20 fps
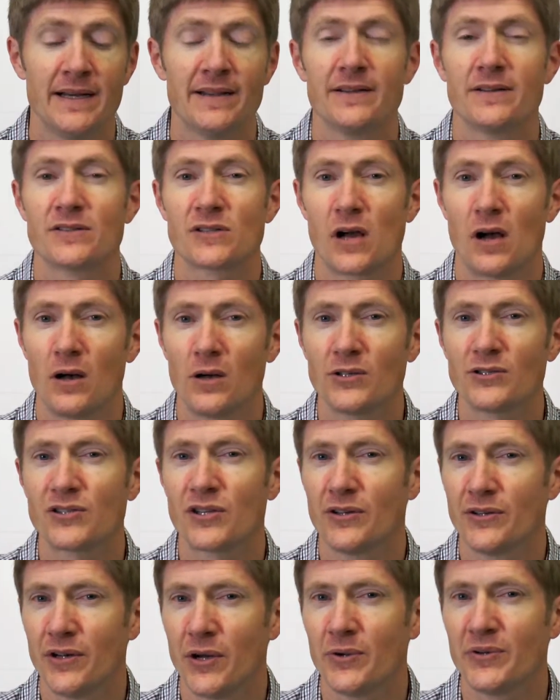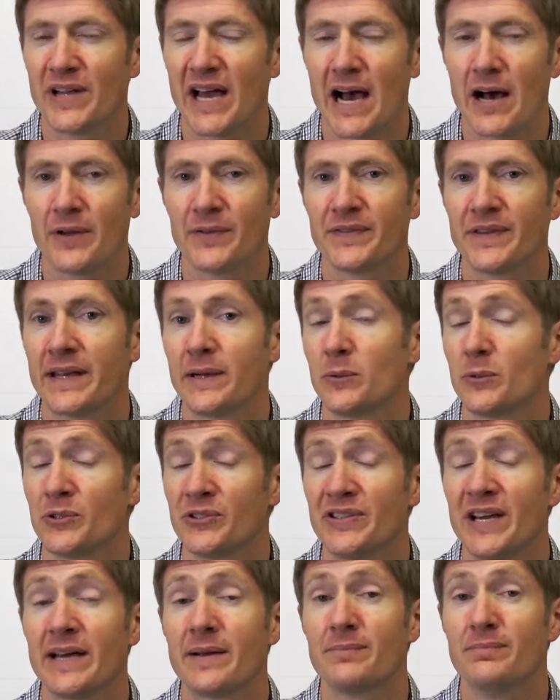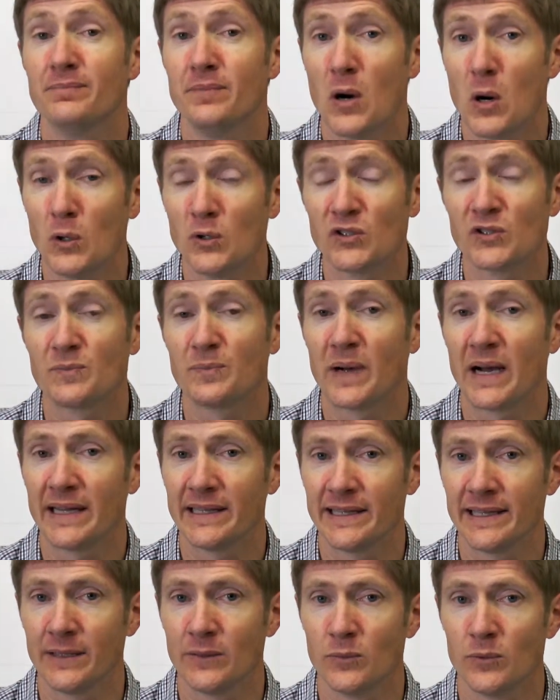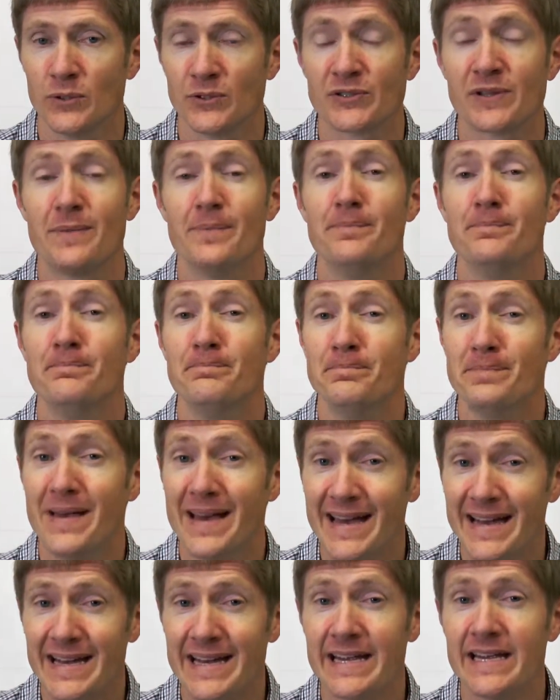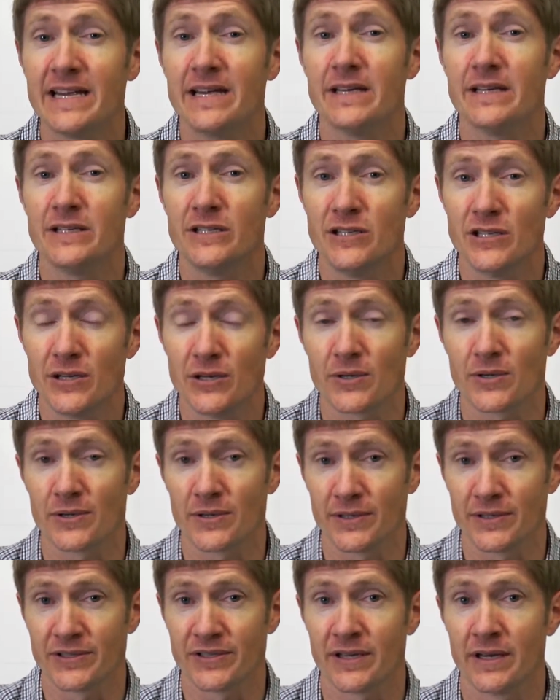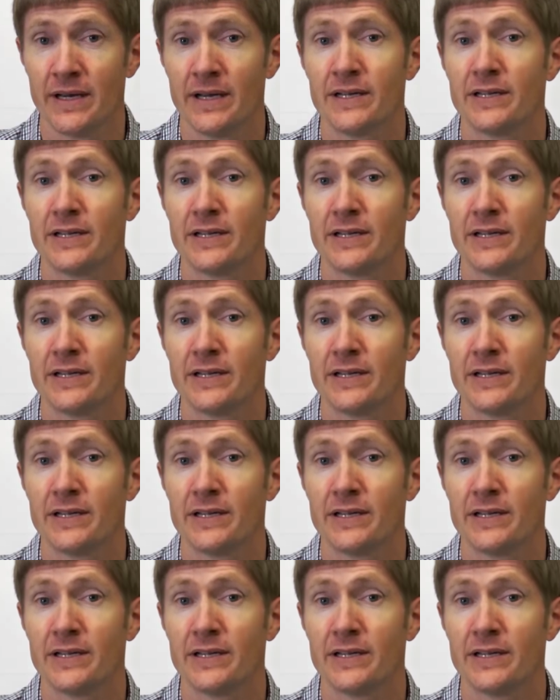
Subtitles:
there's also no doubt that it will take most bilinguals many years